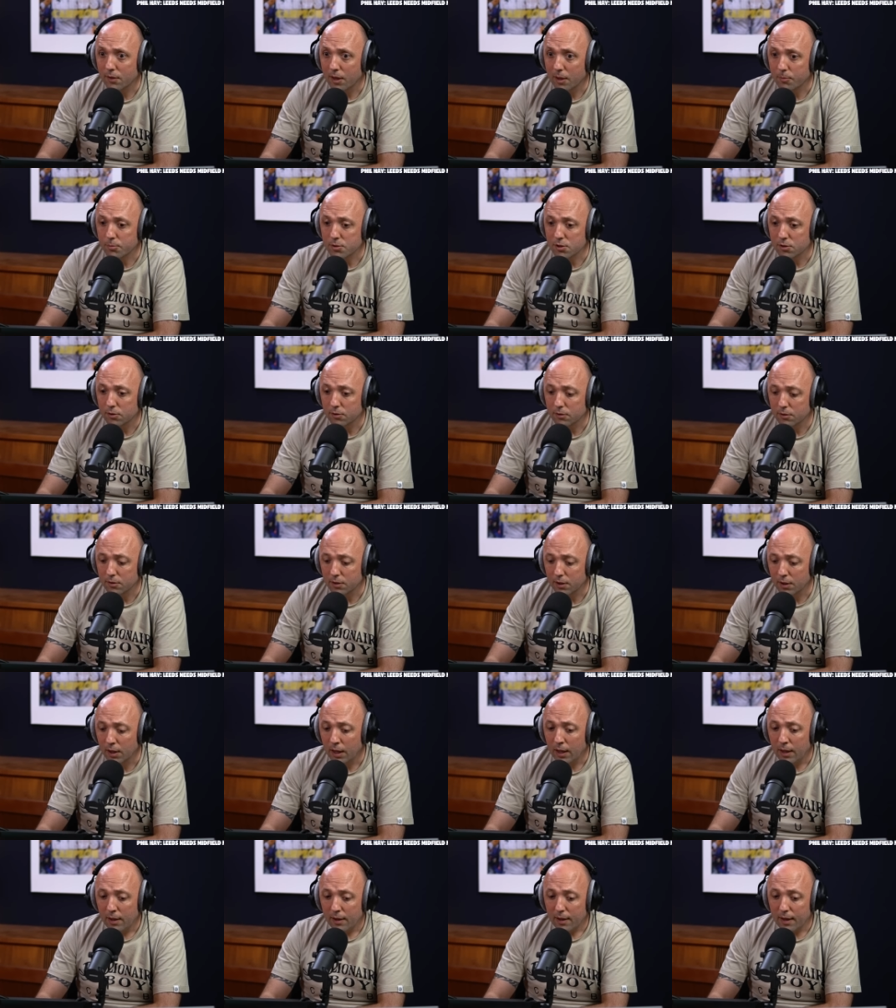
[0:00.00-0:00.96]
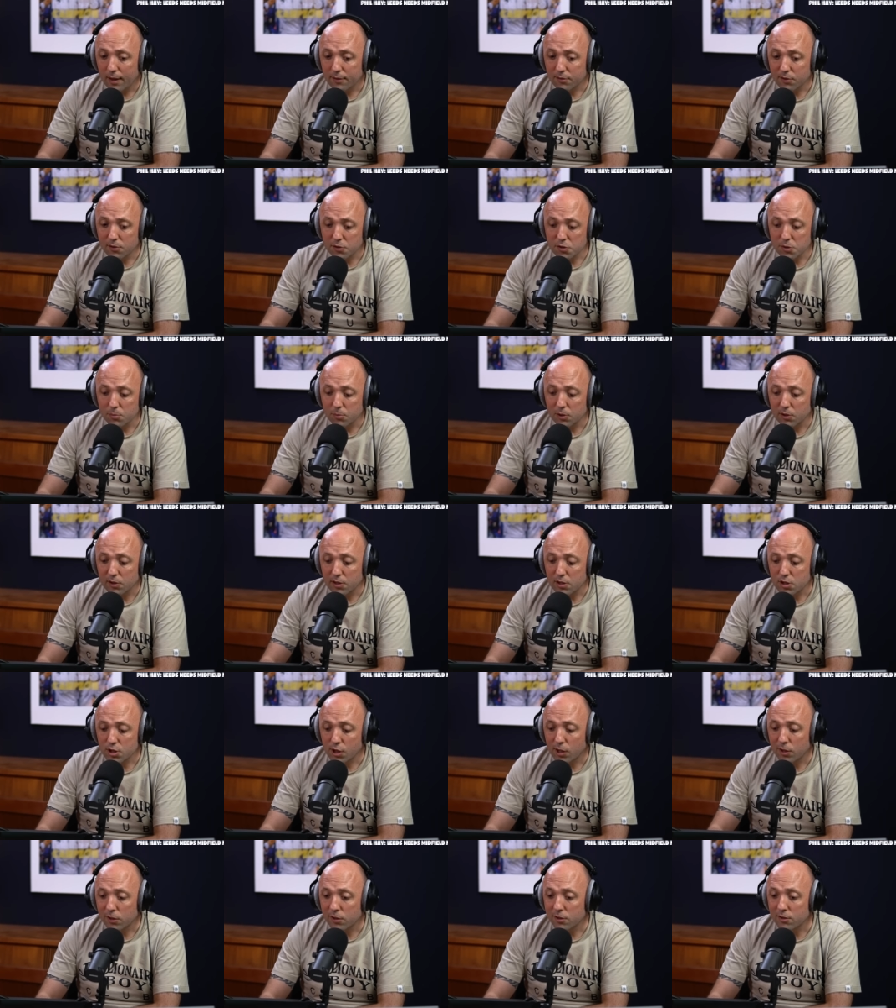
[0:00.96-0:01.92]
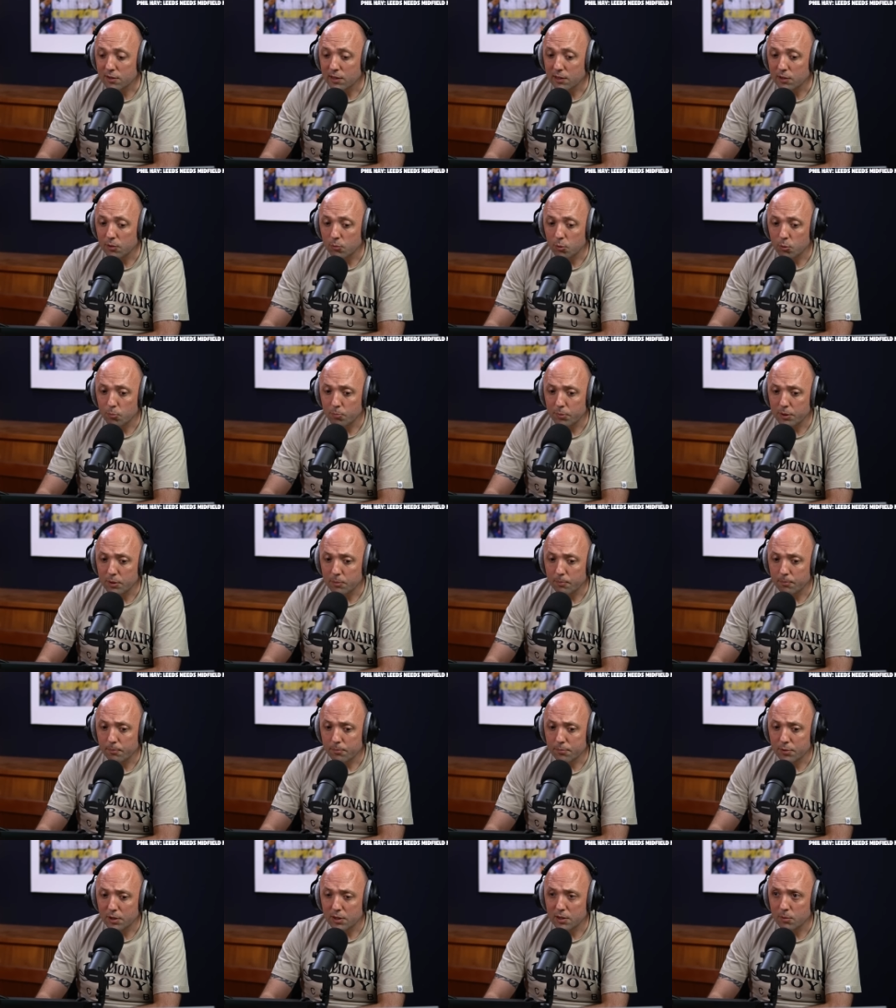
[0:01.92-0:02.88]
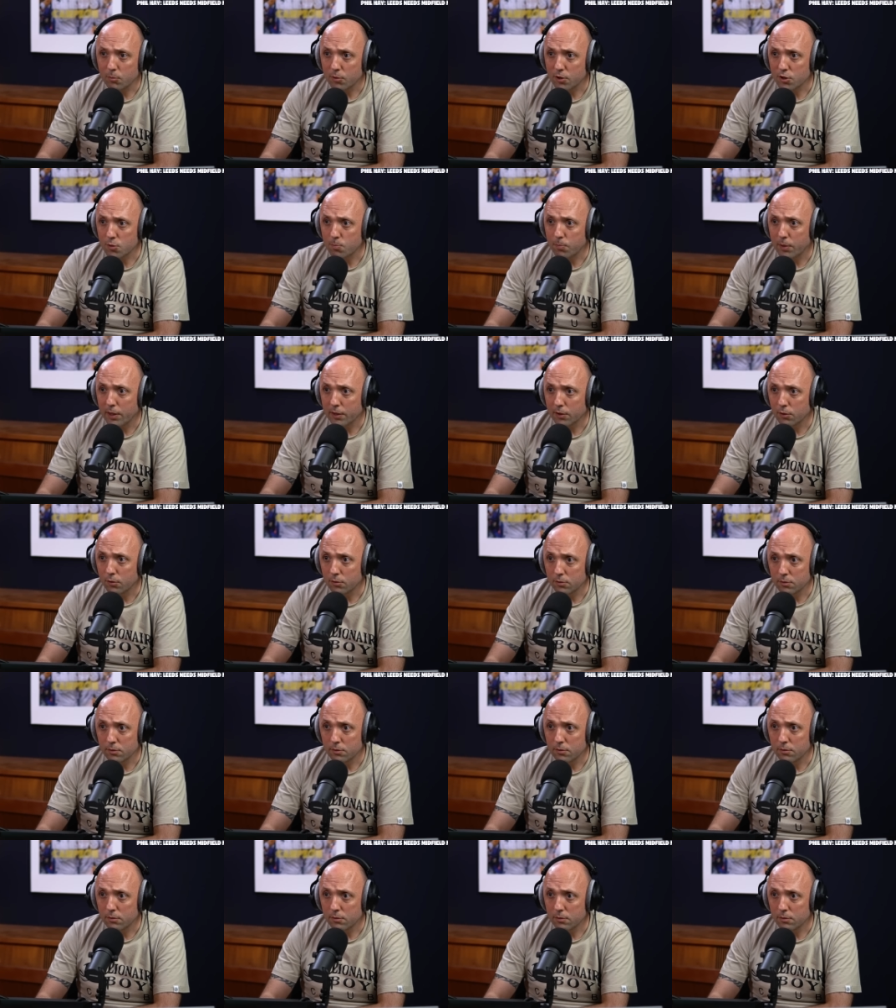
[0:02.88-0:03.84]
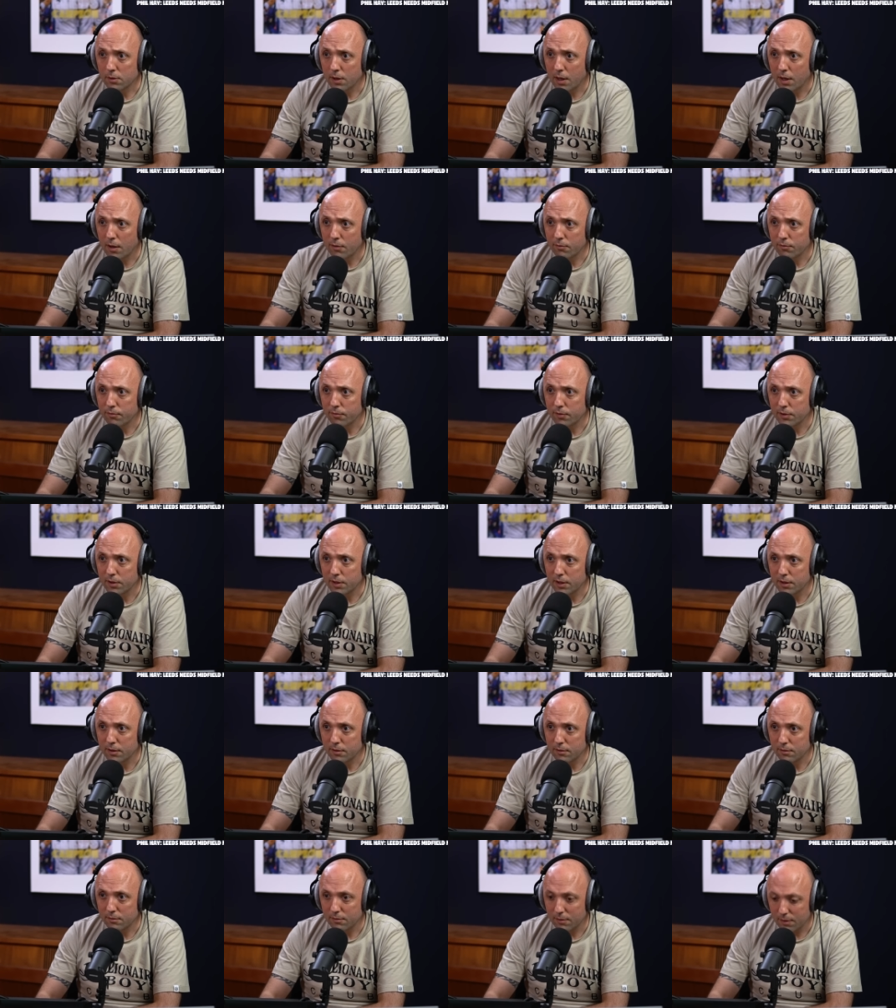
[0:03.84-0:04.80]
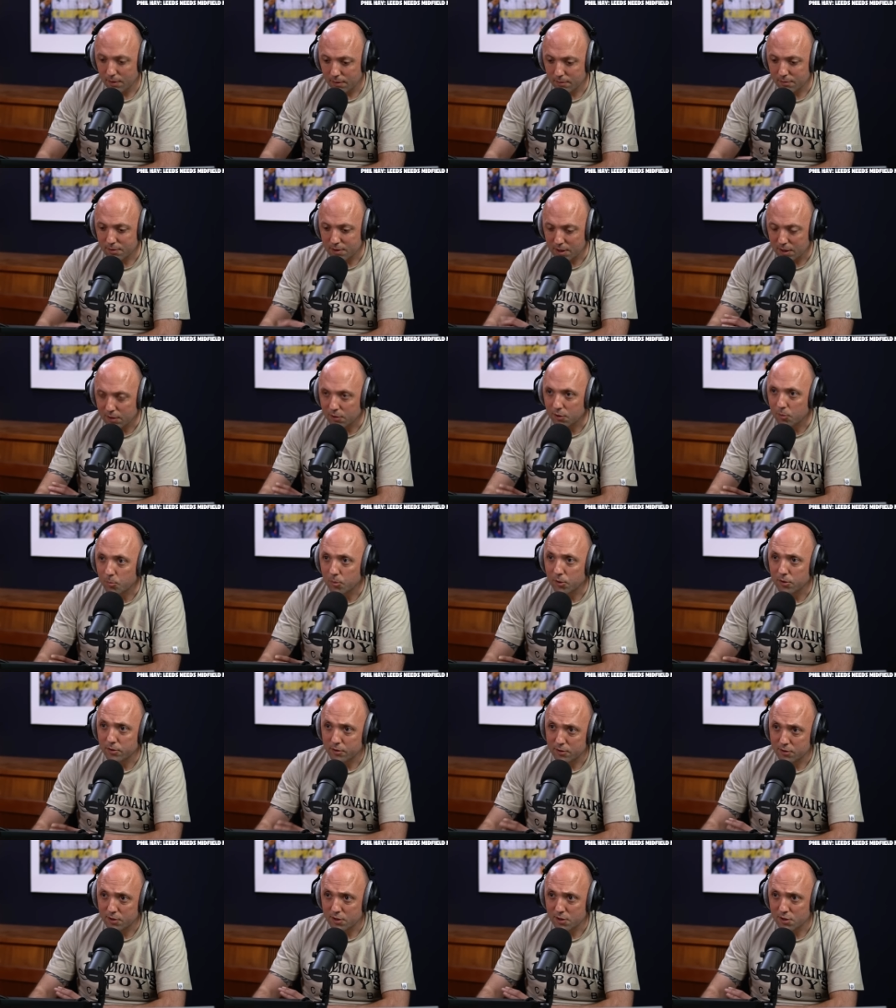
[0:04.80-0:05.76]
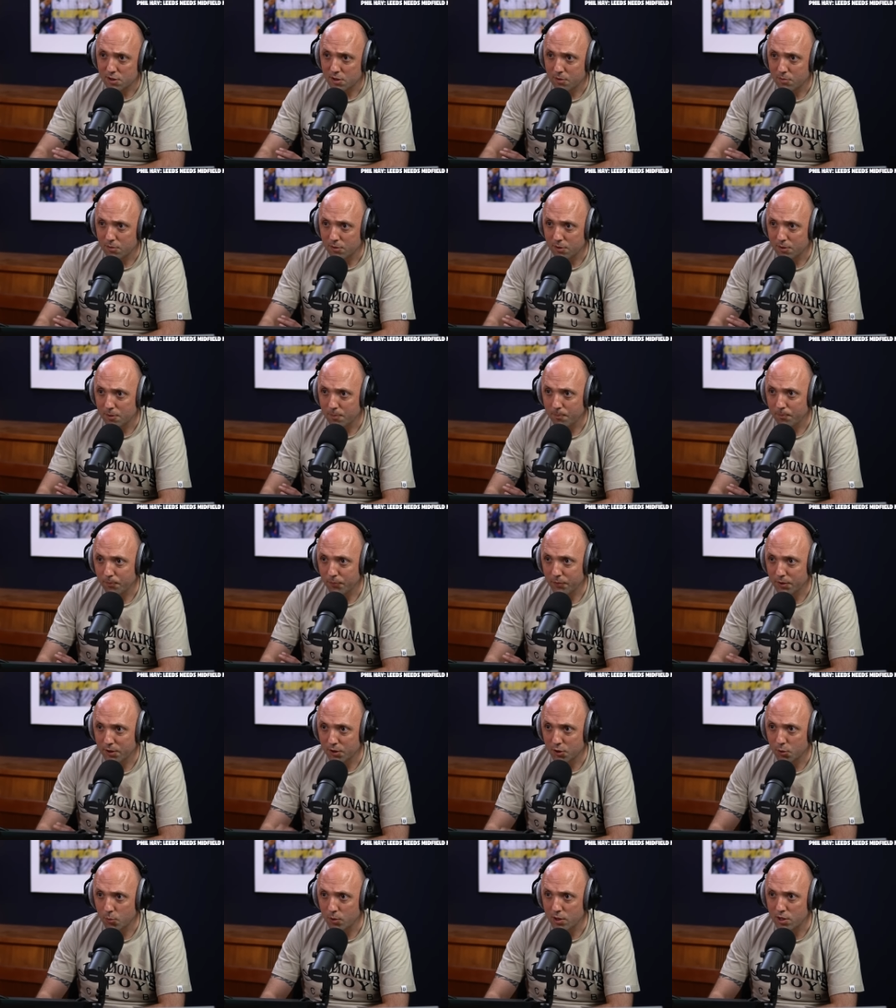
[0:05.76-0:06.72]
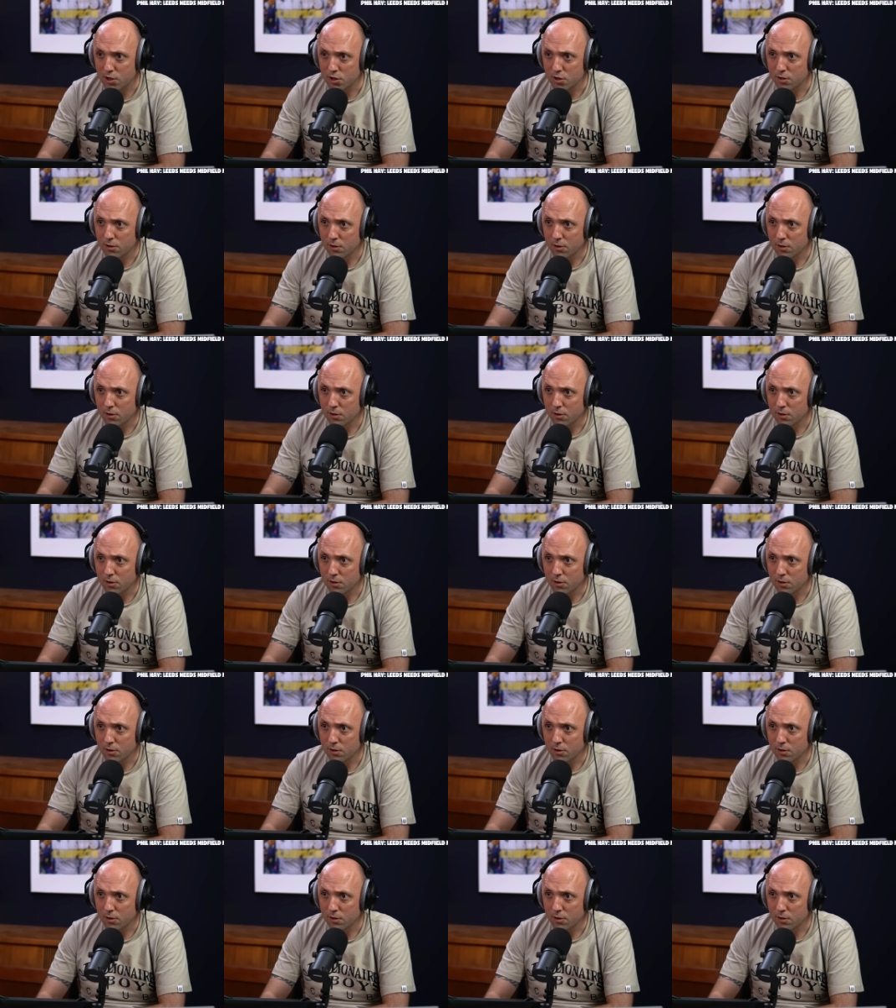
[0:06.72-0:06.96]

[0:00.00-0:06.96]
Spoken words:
Absolutely. I think somebody like Charlie Taylor would be pretty much bang on for taking the politics out of the equation.